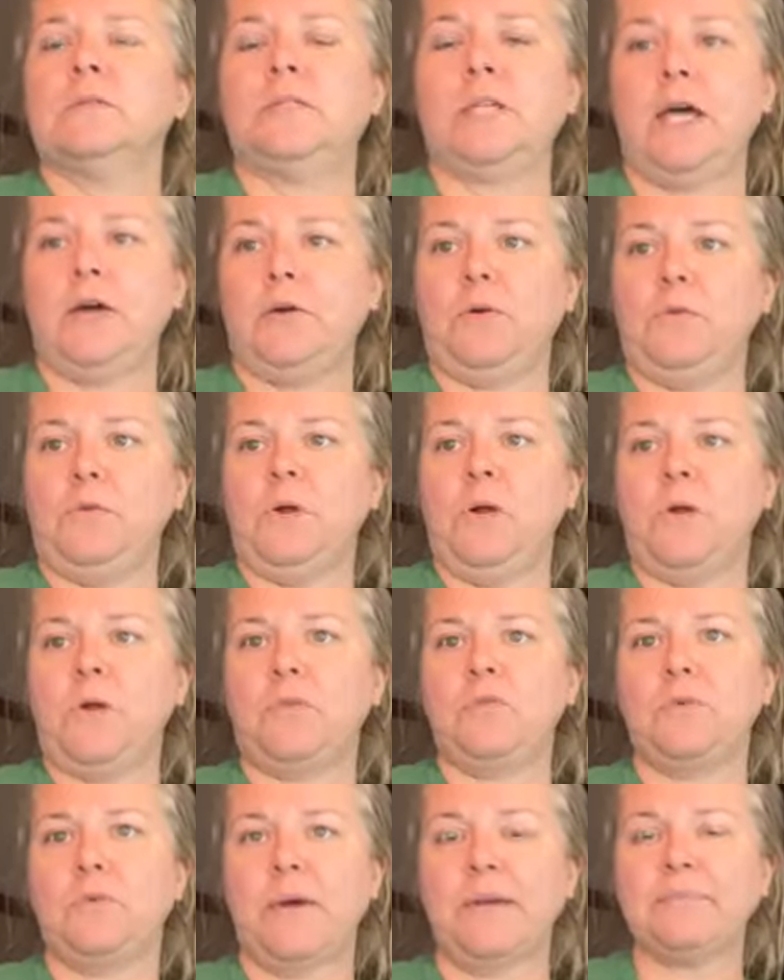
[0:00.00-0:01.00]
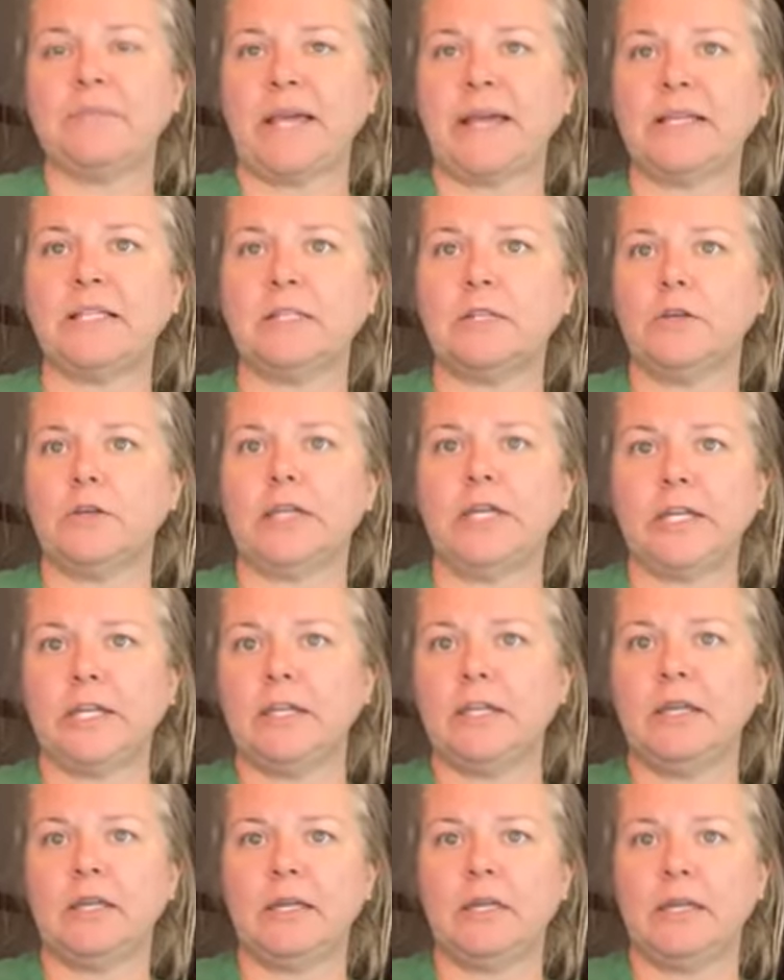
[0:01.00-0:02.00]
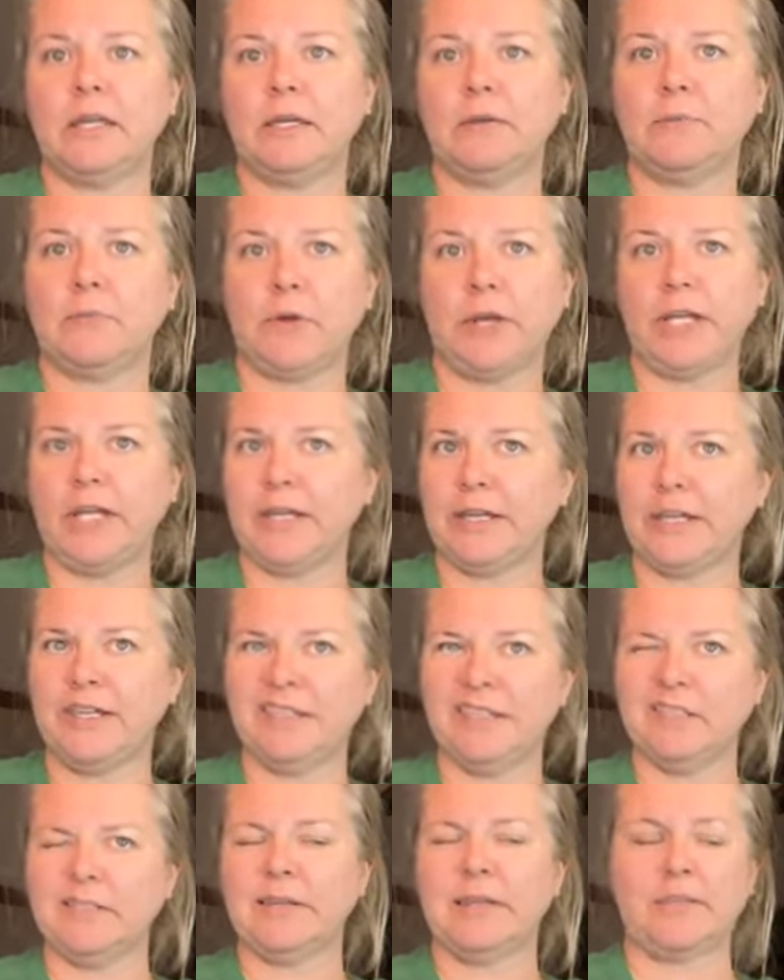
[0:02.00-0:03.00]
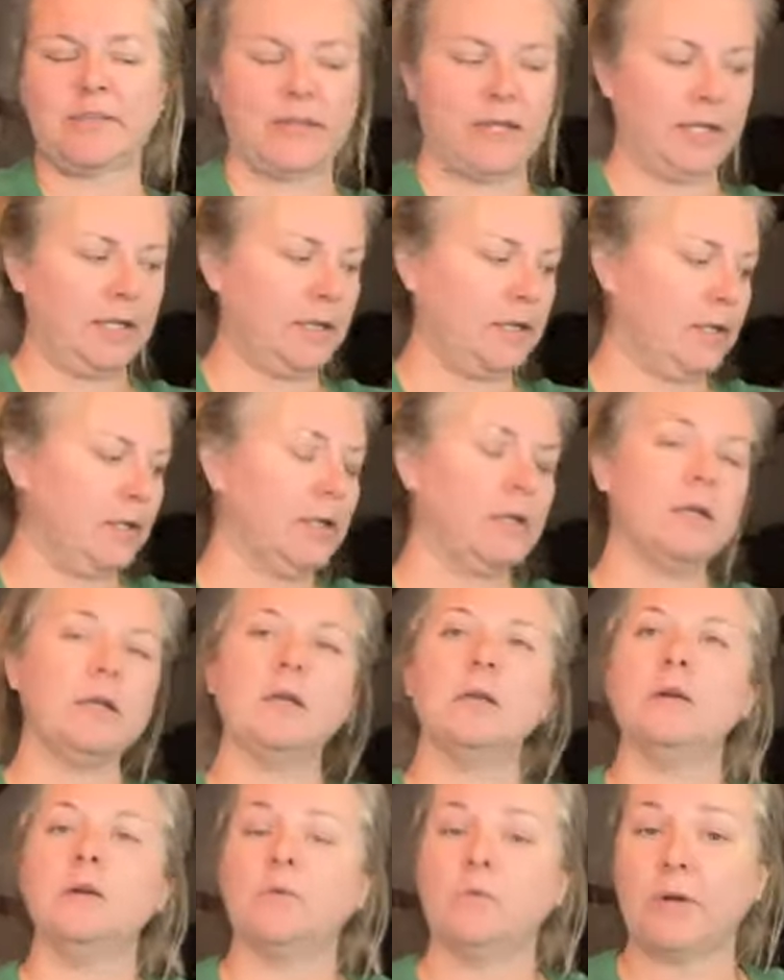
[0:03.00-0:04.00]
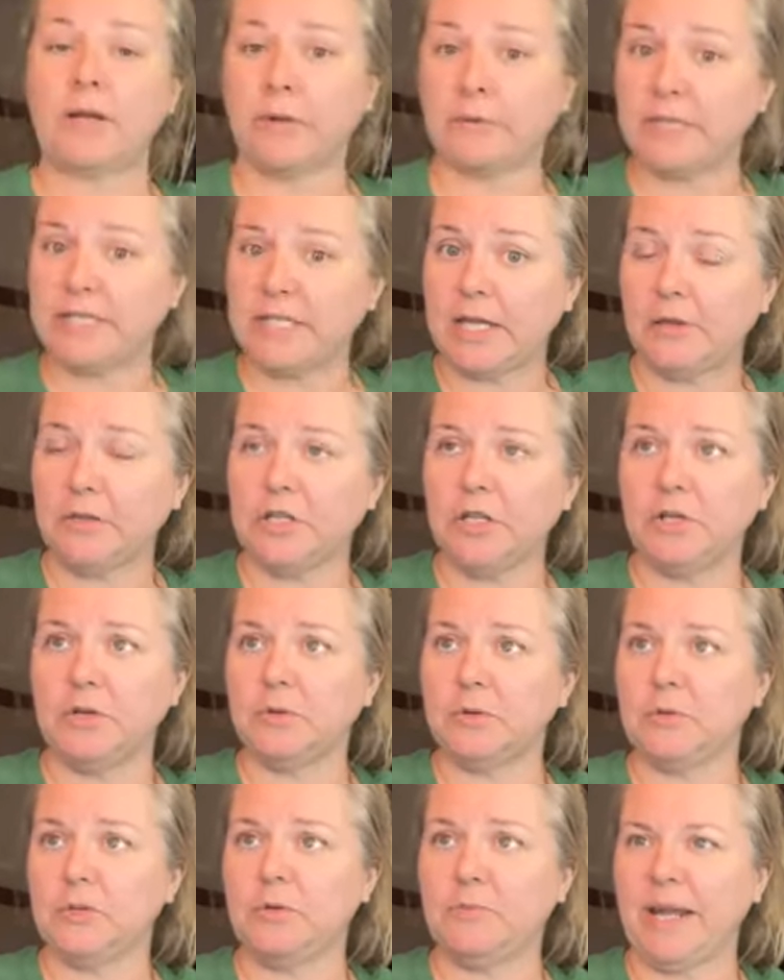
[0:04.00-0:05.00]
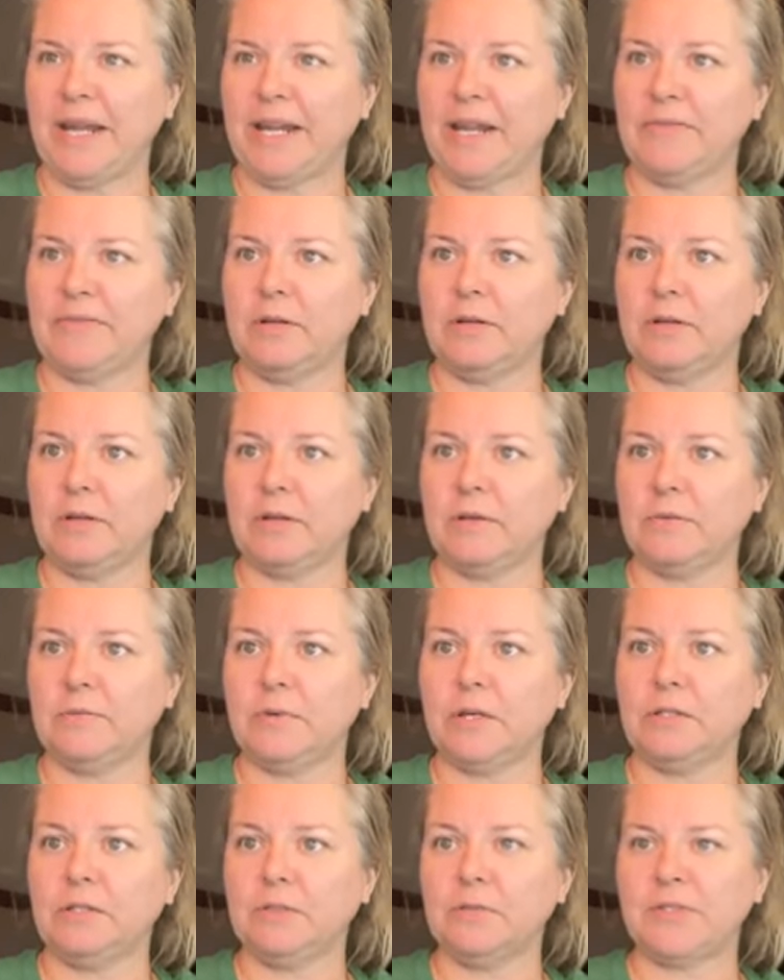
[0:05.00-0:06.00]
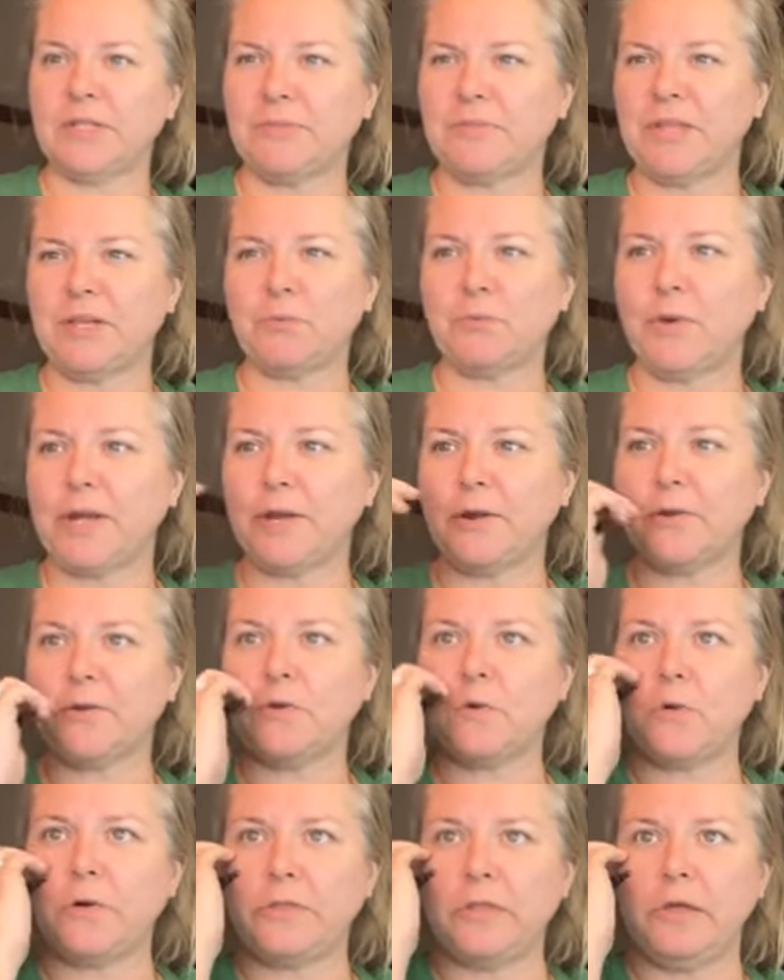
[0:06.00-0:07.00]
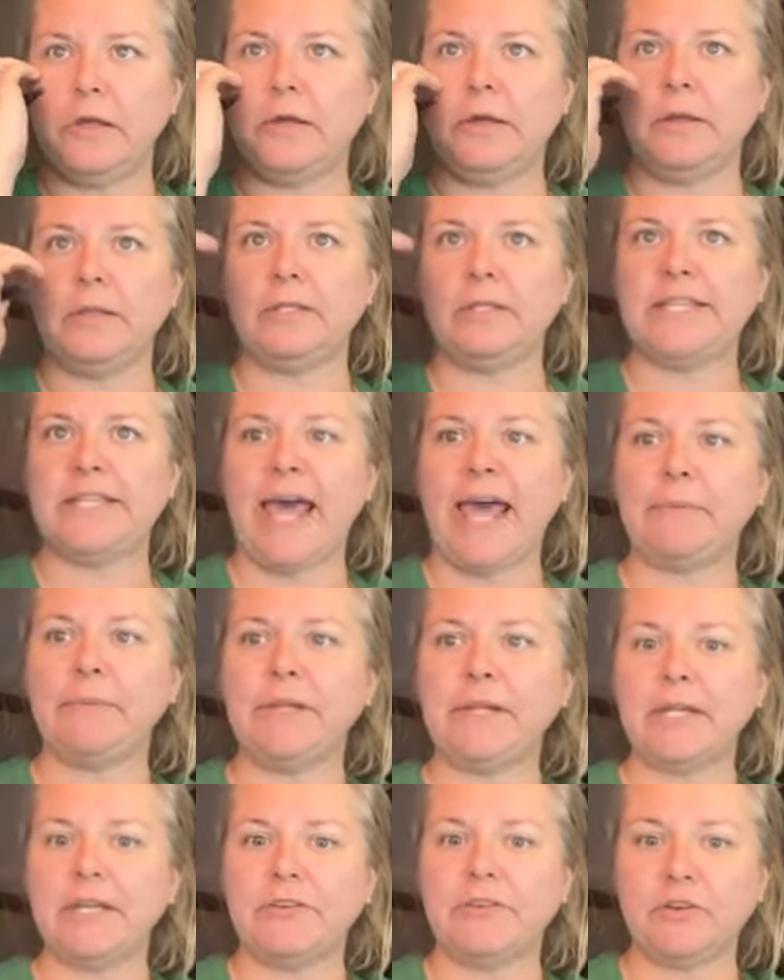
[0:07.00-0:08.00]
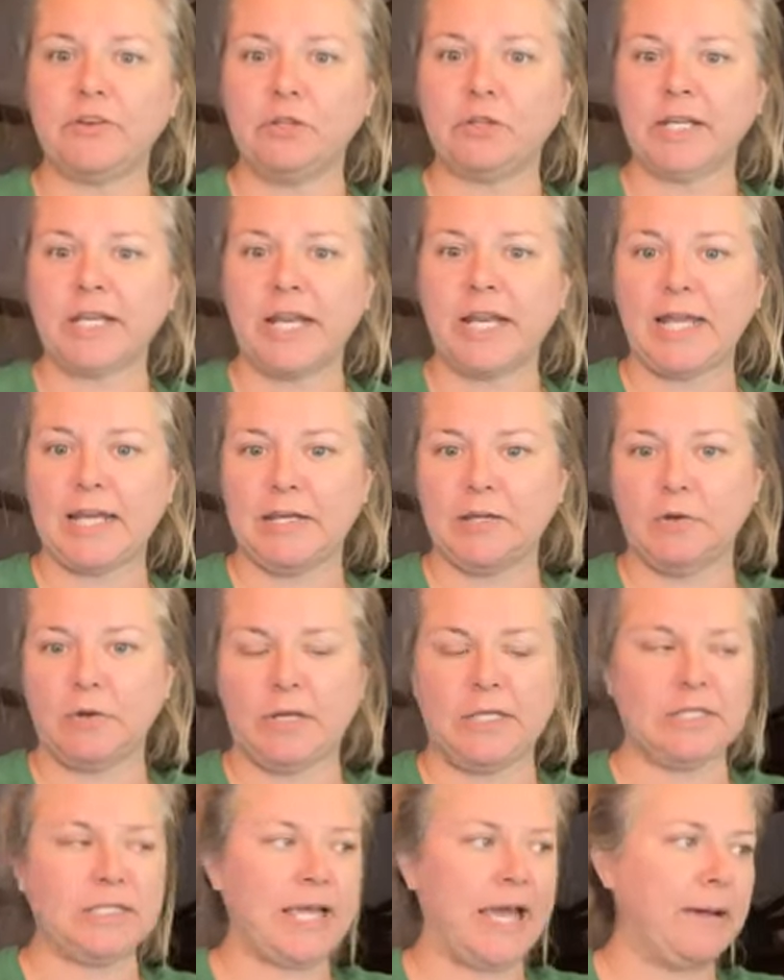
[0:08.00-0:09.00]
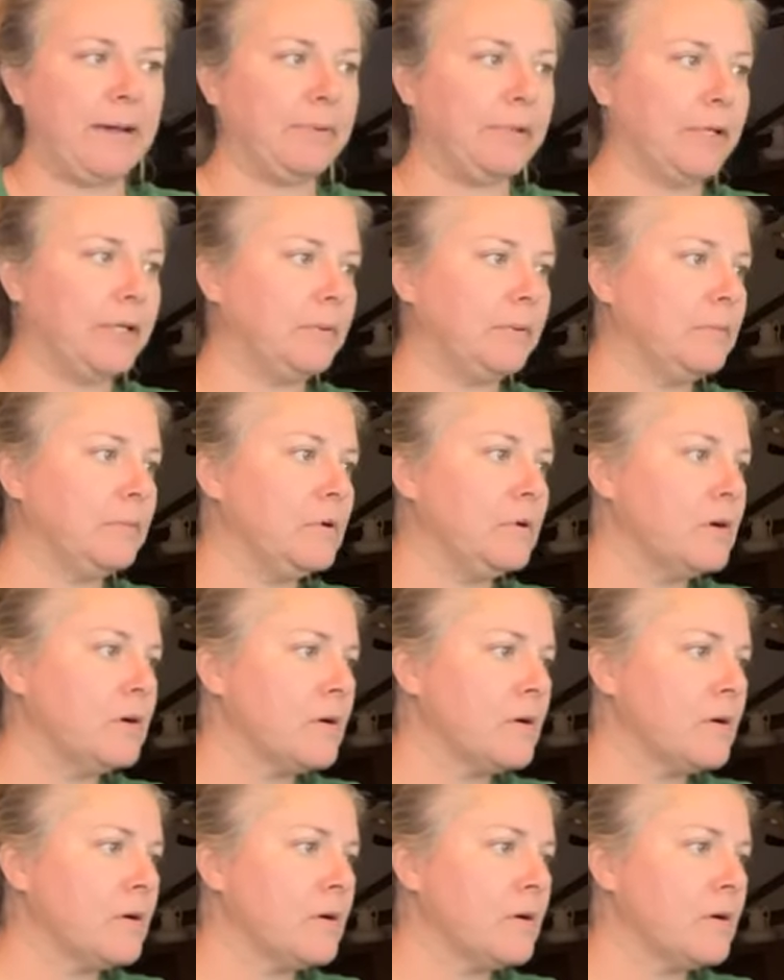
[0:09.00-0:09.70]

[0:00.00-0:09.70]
So, the website is looking pretty good, I think. When I was telling you, you might have a little something weird on the tablet, if you're looking at it on a tablet.